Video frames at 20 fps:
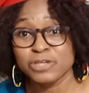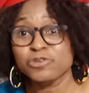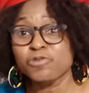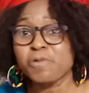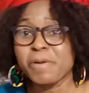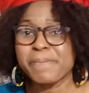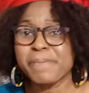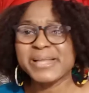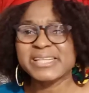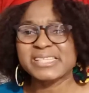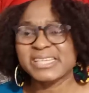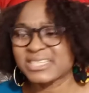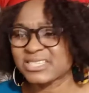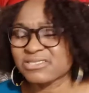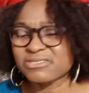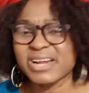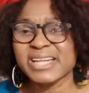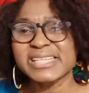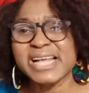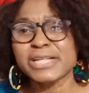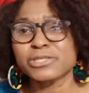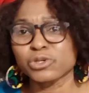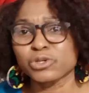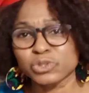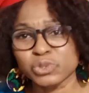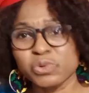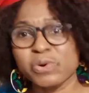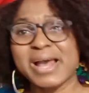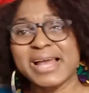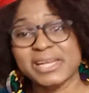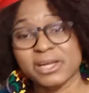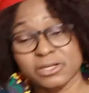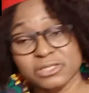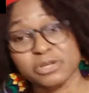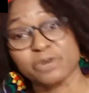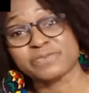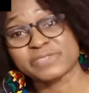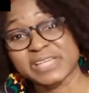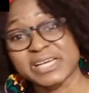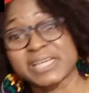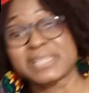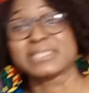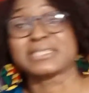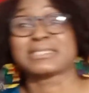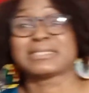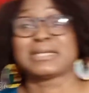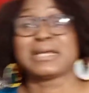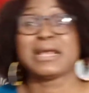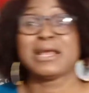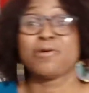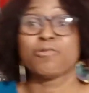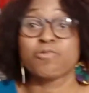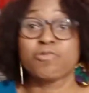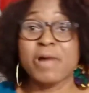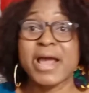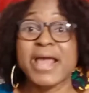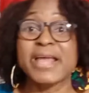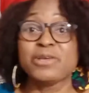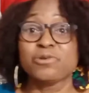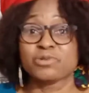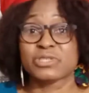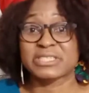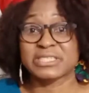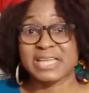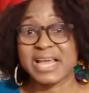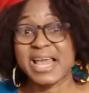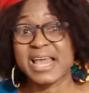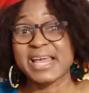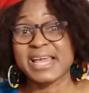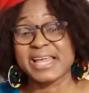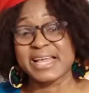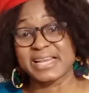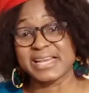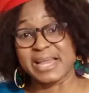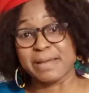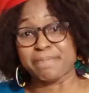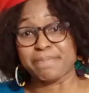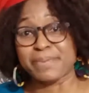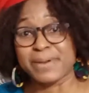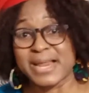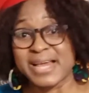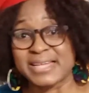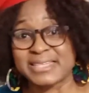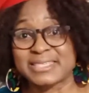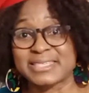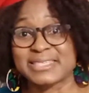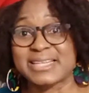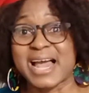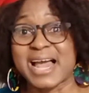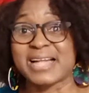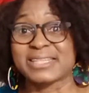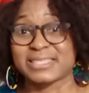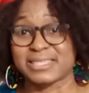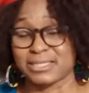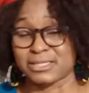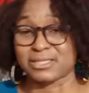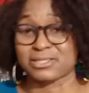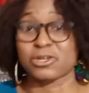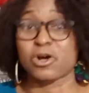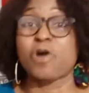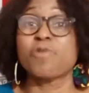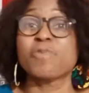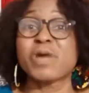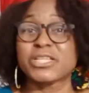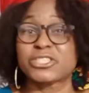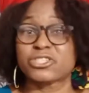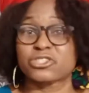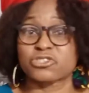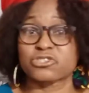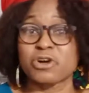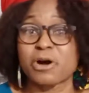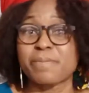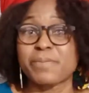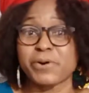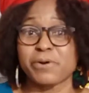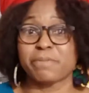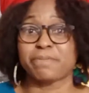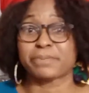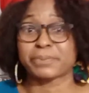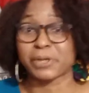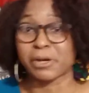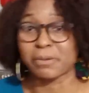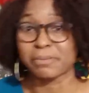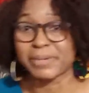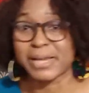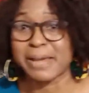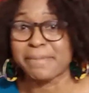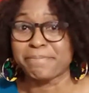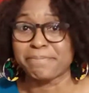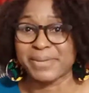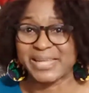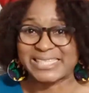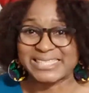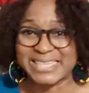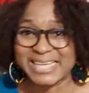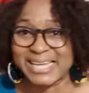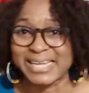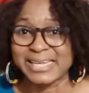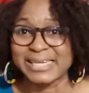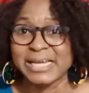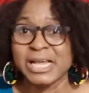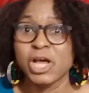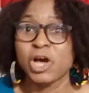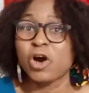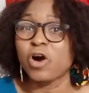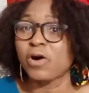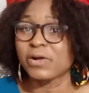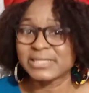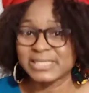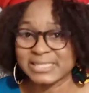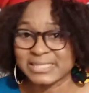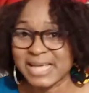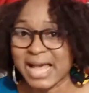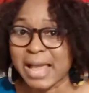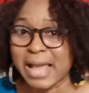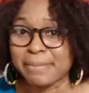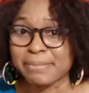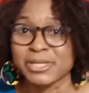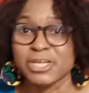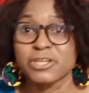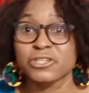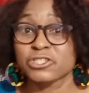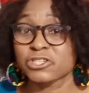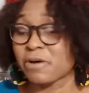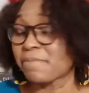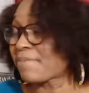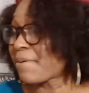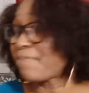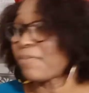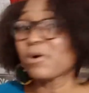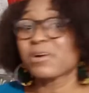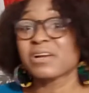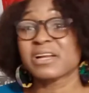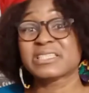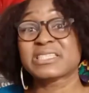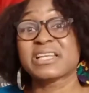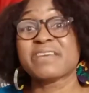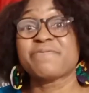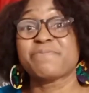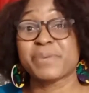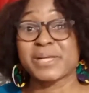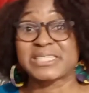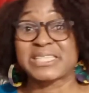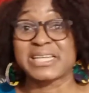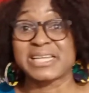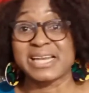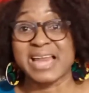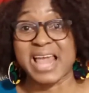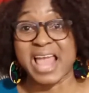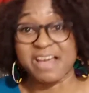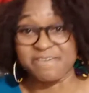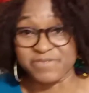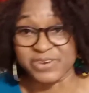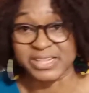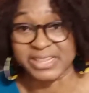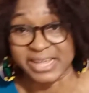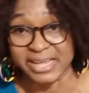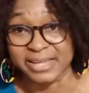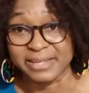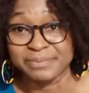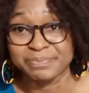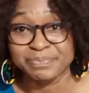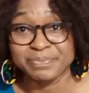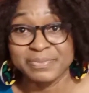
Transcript: You will be distracted to do a lot of things when you stay in a place that is always trouble, problem, beating all the time. Some people receive beating every day.